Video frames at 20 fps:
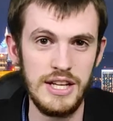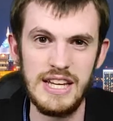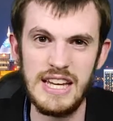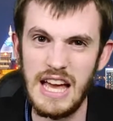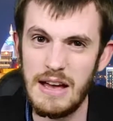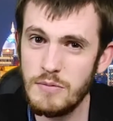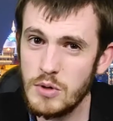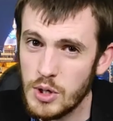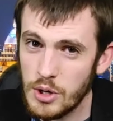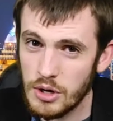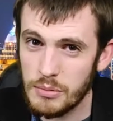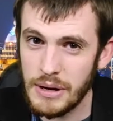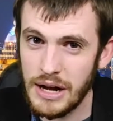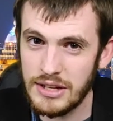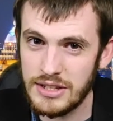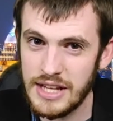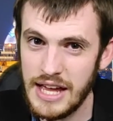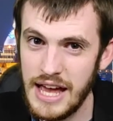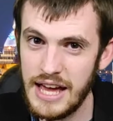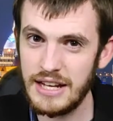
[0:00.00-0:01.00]
Haven't you heard
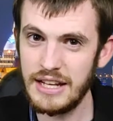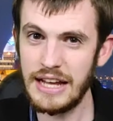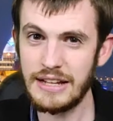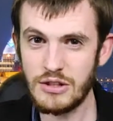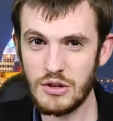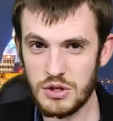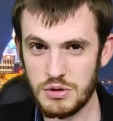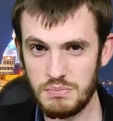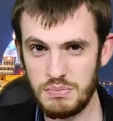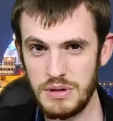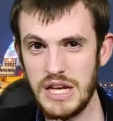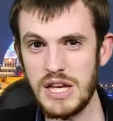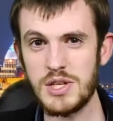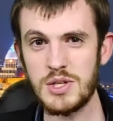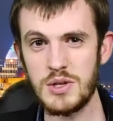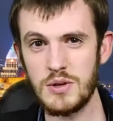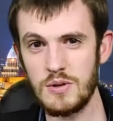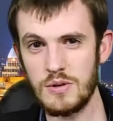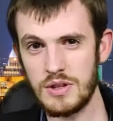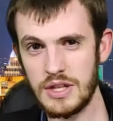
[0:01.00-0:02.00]
about that? Like those bee
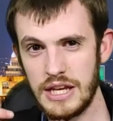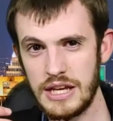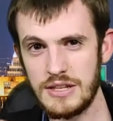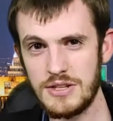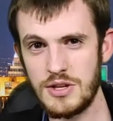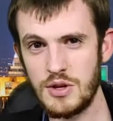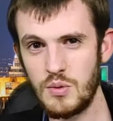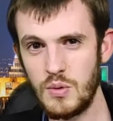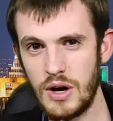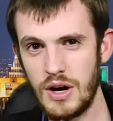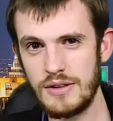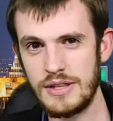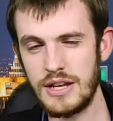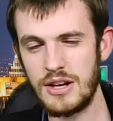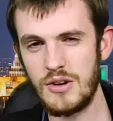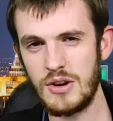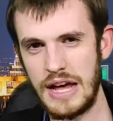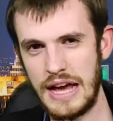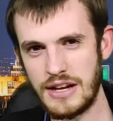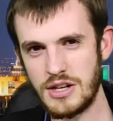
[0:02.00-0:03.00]
suit things you wear, they
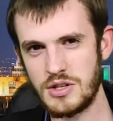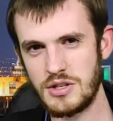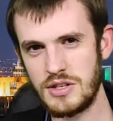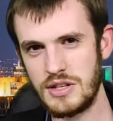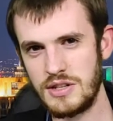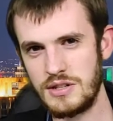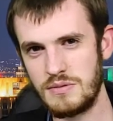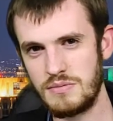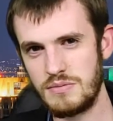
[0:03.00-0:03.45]
don't actually